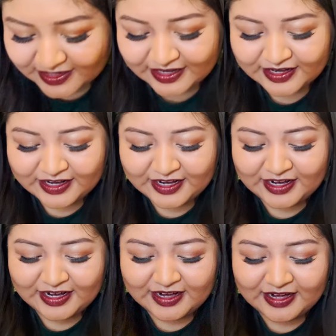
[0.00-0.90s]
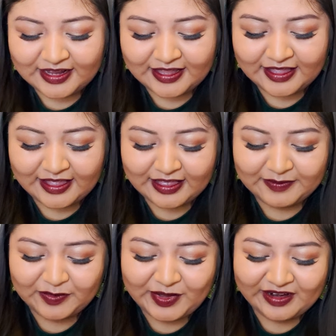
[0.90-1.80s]
got her
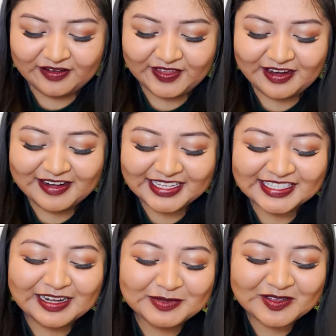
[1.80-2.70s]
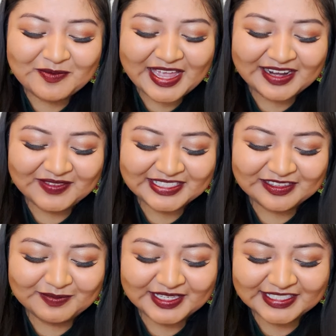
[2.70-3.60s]
um, a pair of earrings. And I'm so mad at
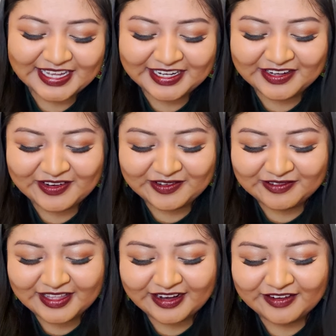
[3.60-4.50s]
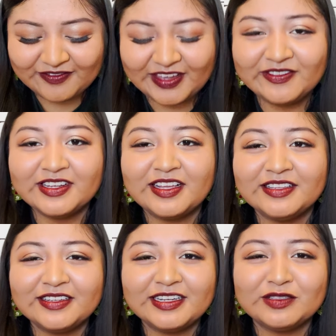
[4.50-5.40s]
myself because I know that her favorite
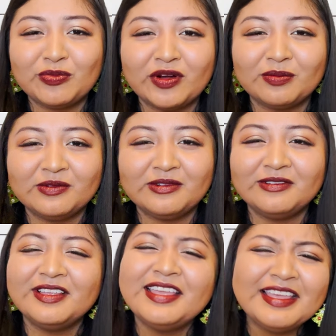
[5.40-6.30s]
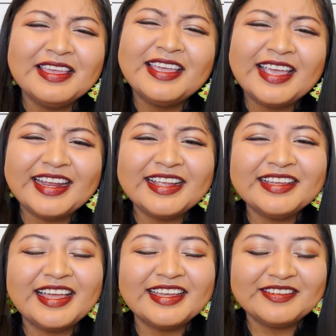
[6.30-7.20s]
color is purple and
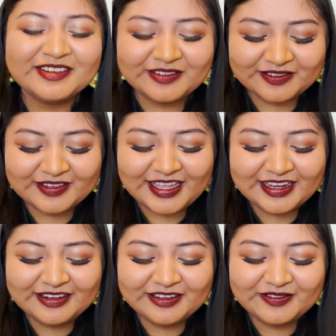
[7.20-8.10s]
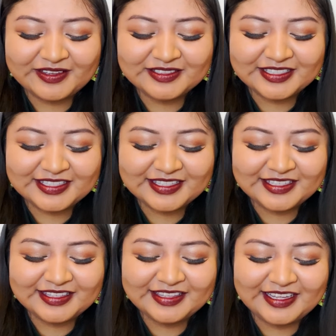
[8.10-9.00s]
I, I don't know. I don't know if I was just
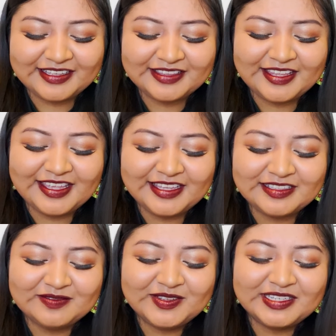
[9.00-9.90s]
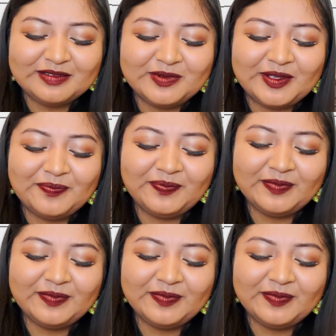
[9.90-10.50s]
like thinking too much, but